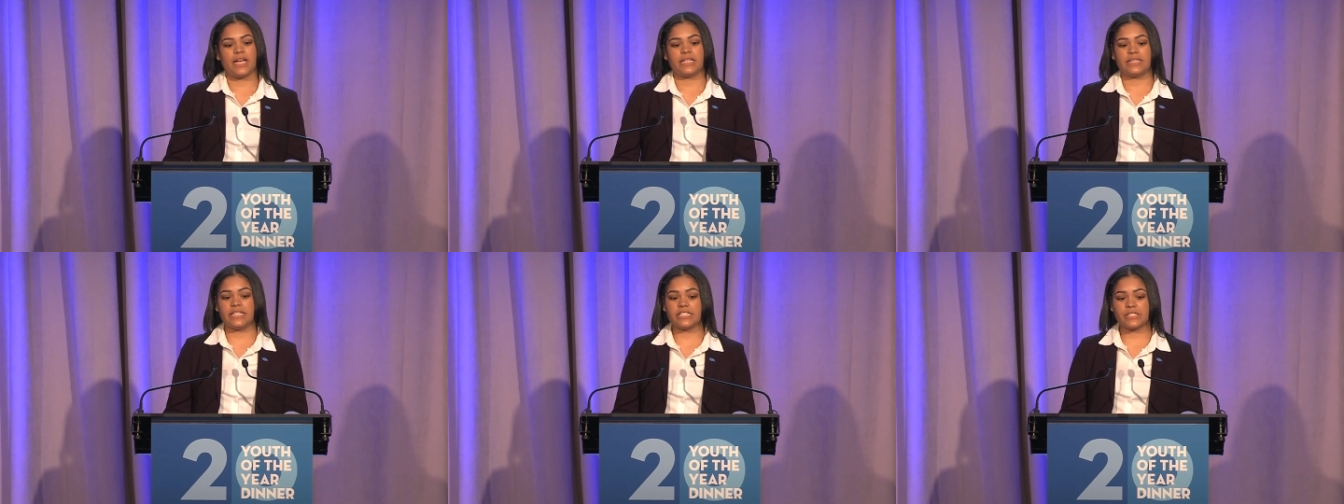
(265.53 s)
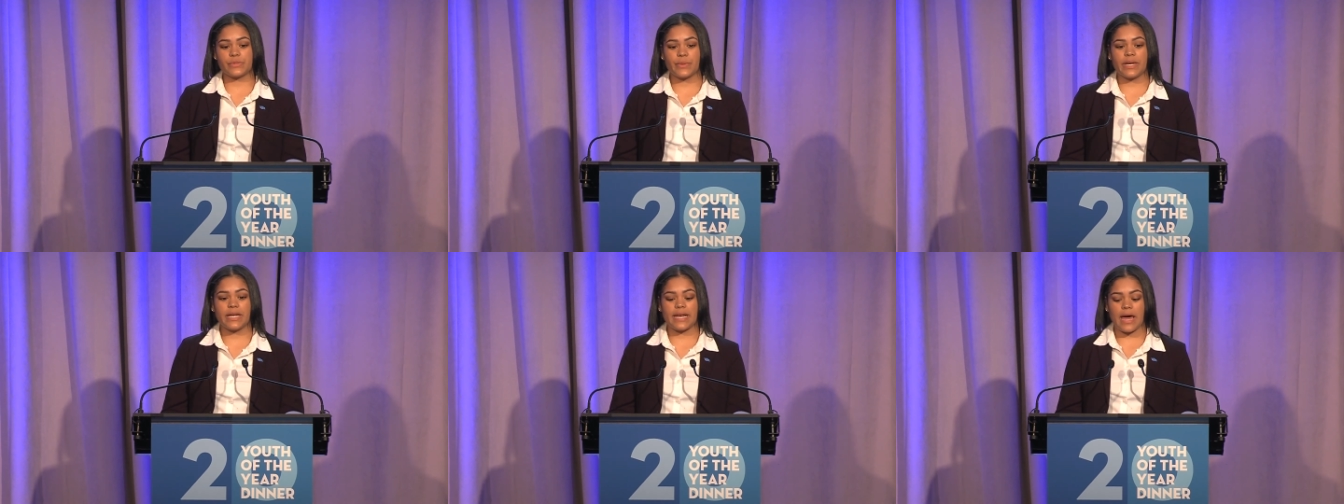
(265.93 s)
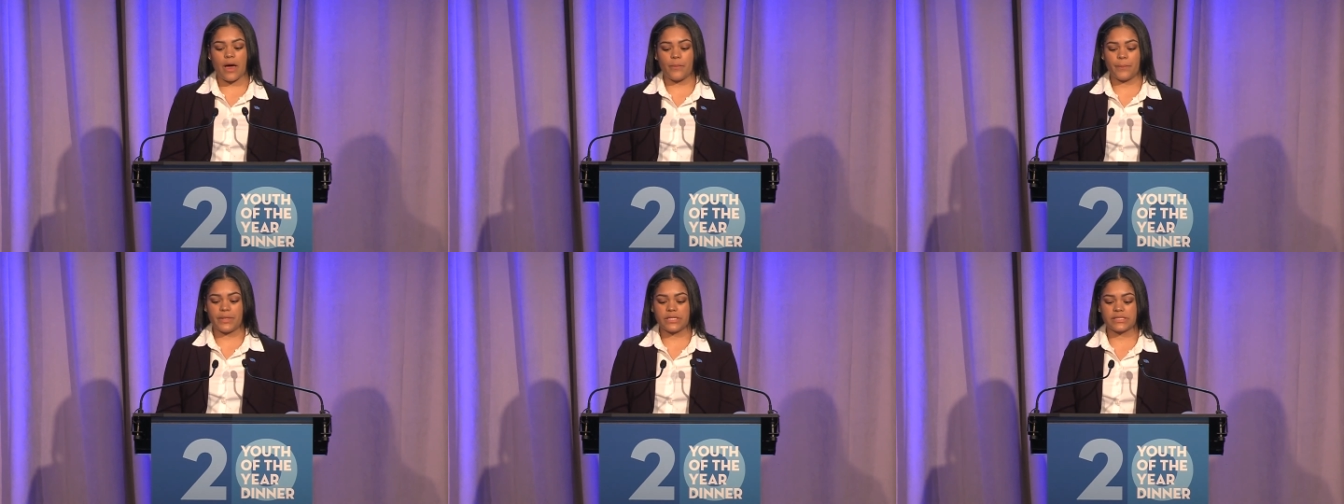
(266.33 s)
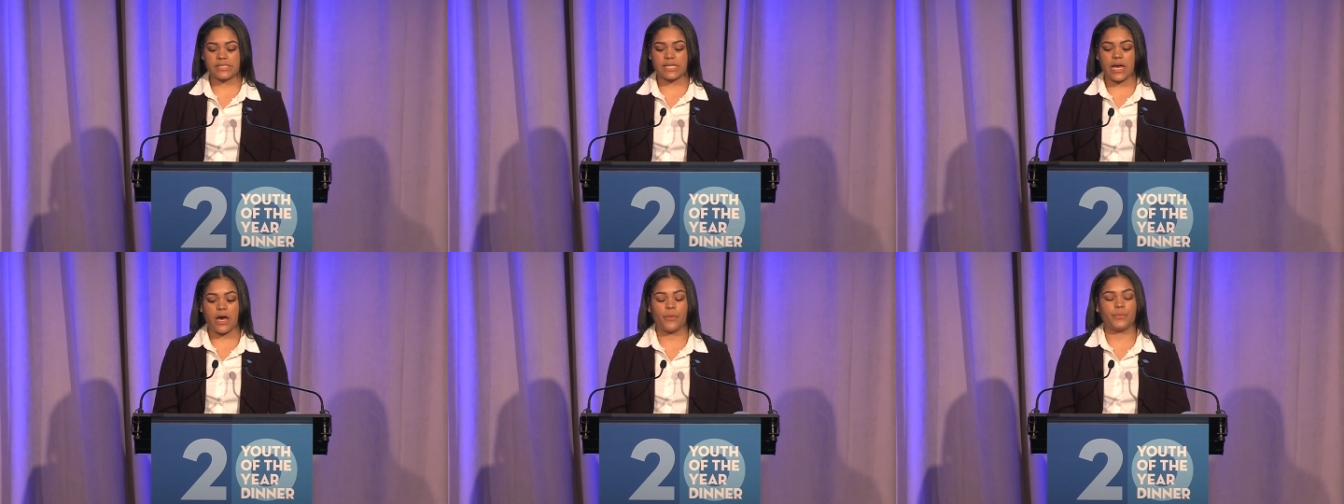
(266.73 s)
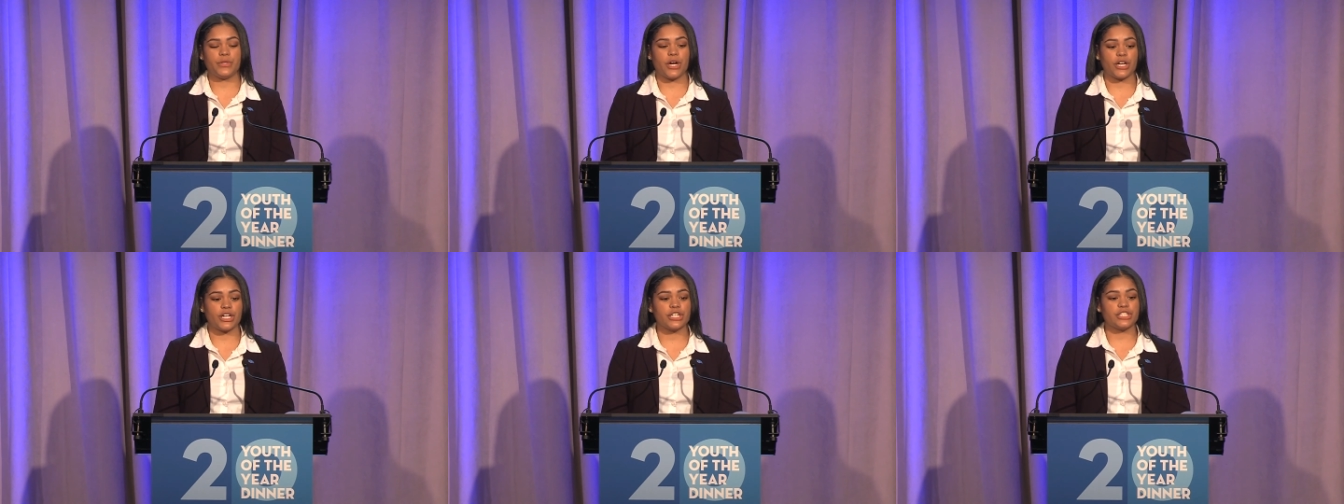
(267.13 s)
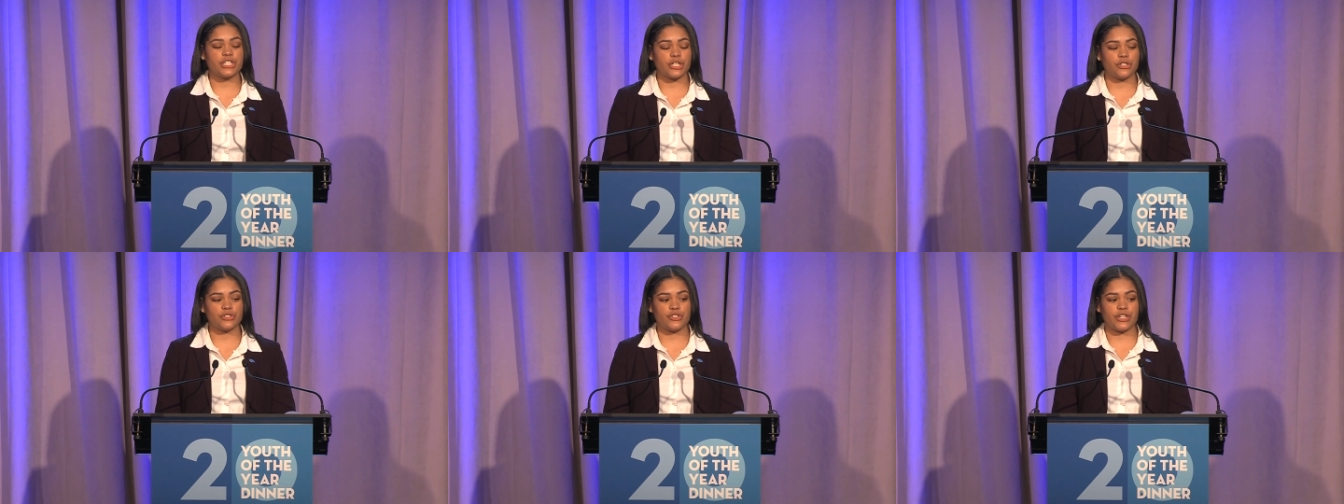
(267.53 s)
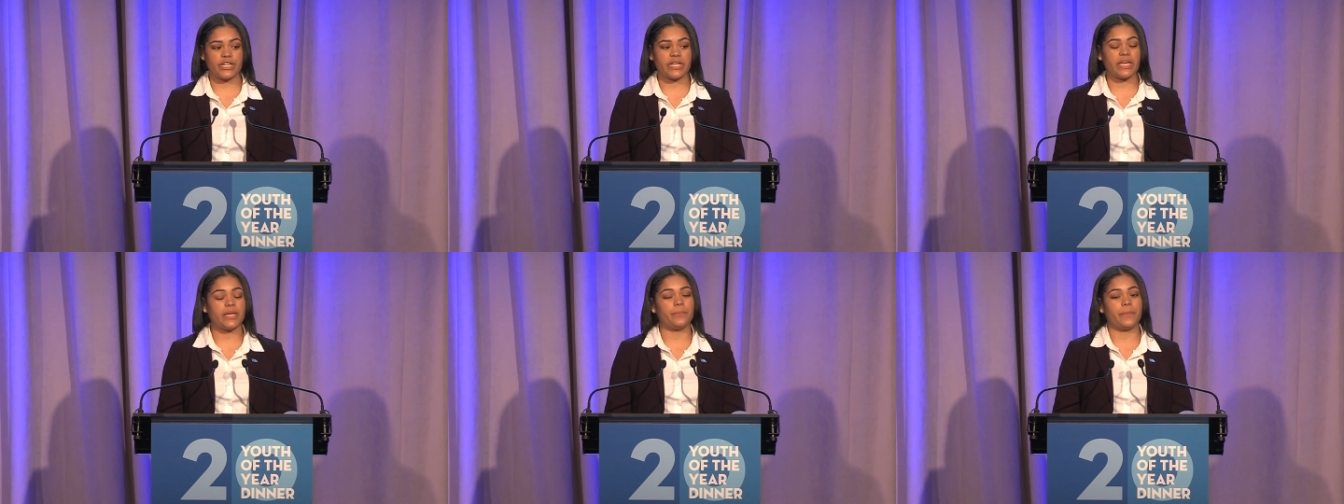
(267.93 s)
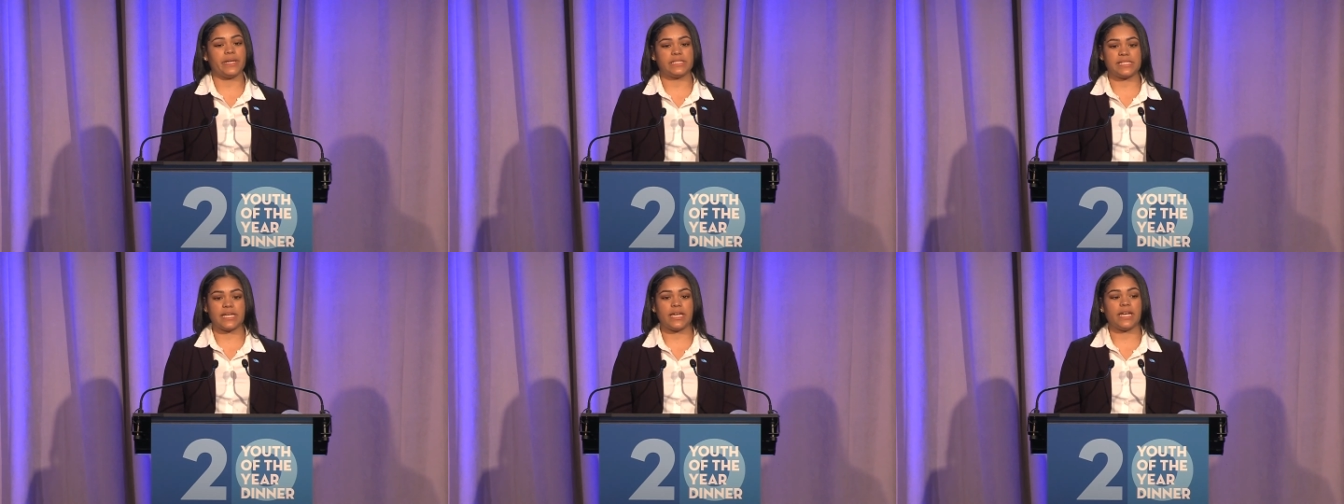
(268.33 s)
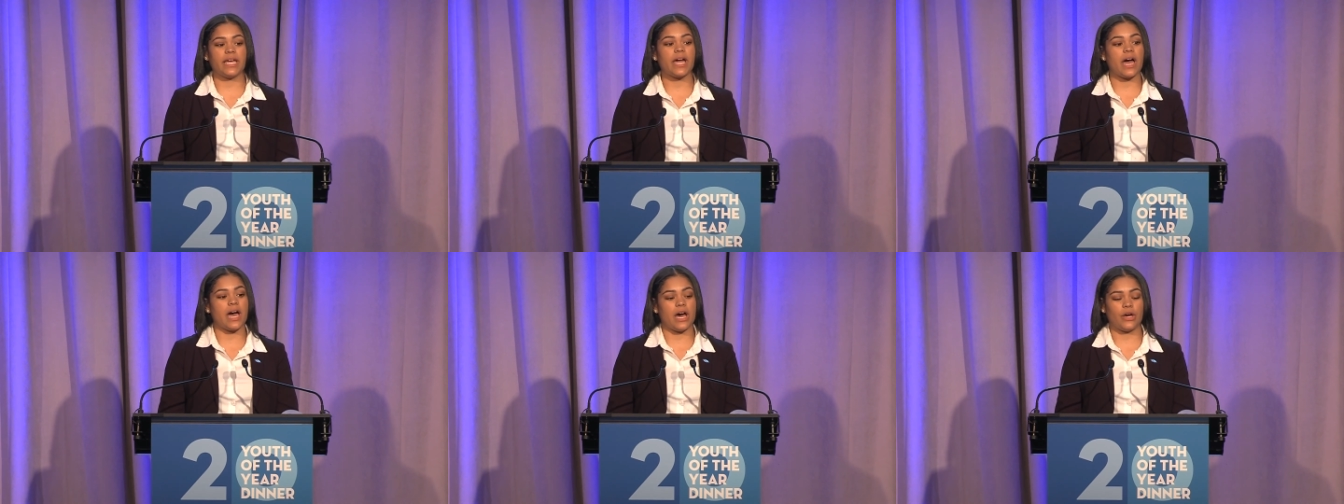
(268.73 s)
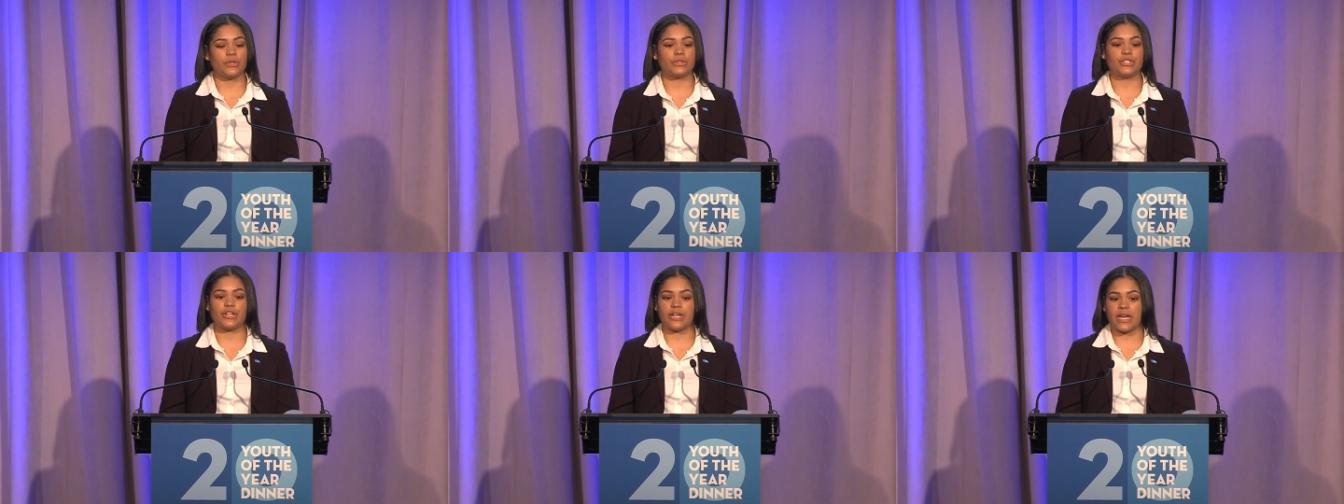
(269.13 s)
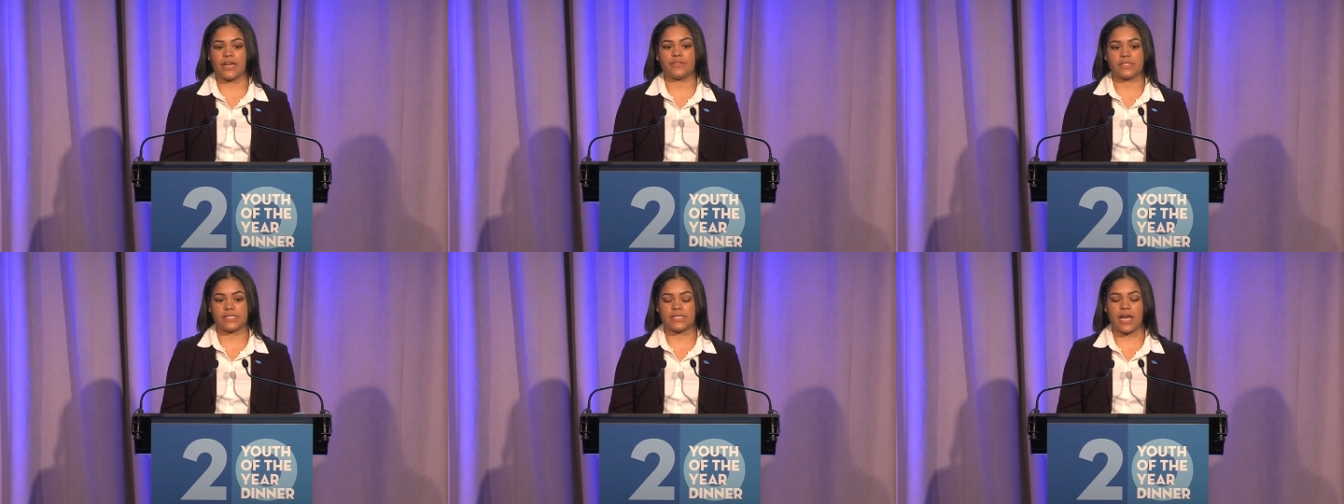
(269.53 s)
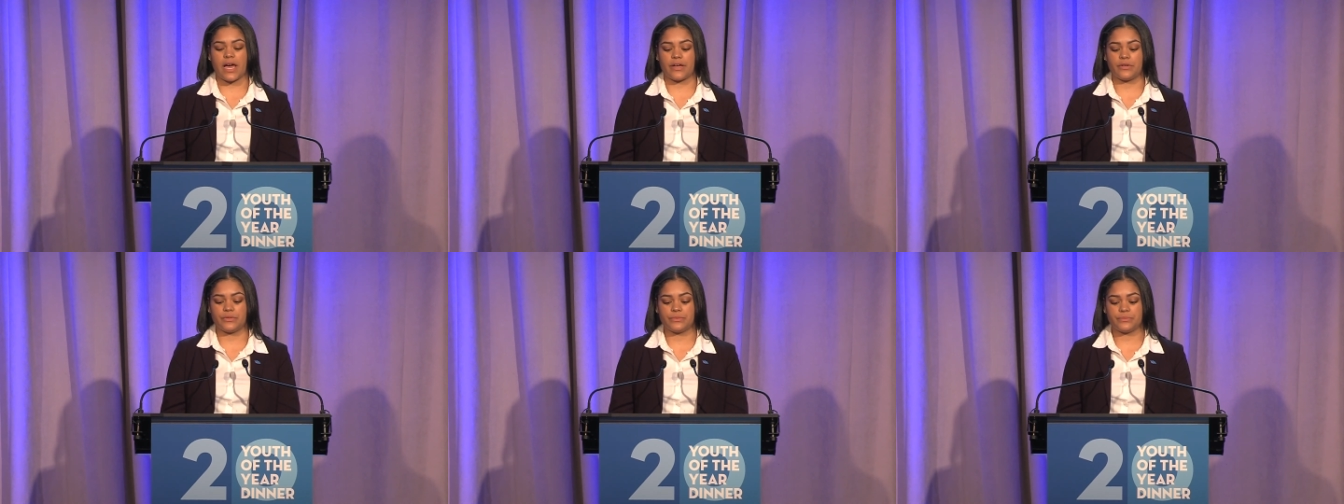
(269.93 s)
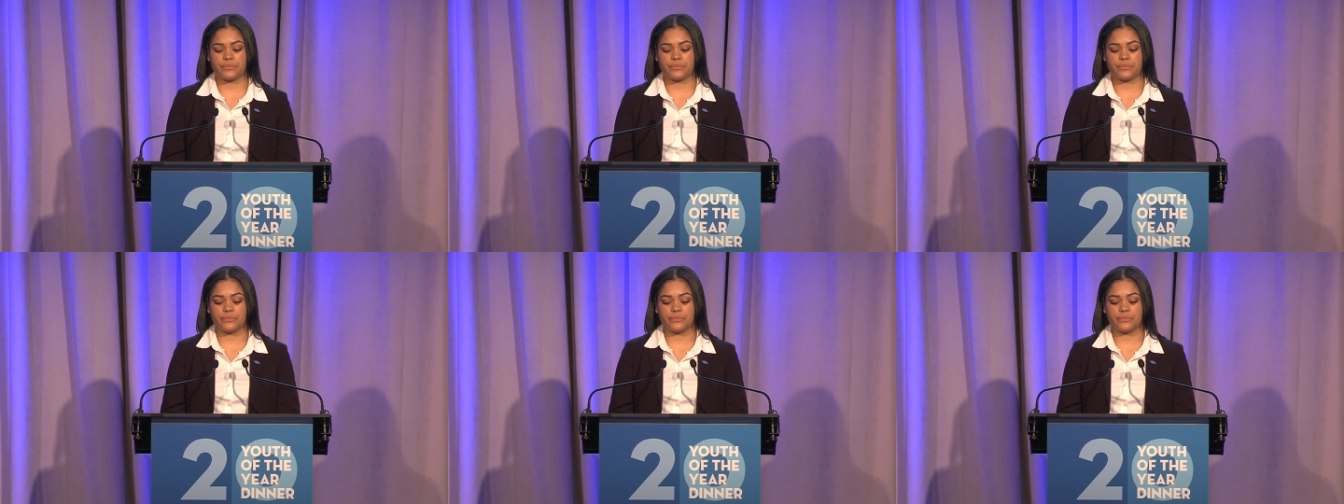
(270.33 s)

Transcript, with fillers: This will allow me to help younger children in maintaining a healthier lifestyle.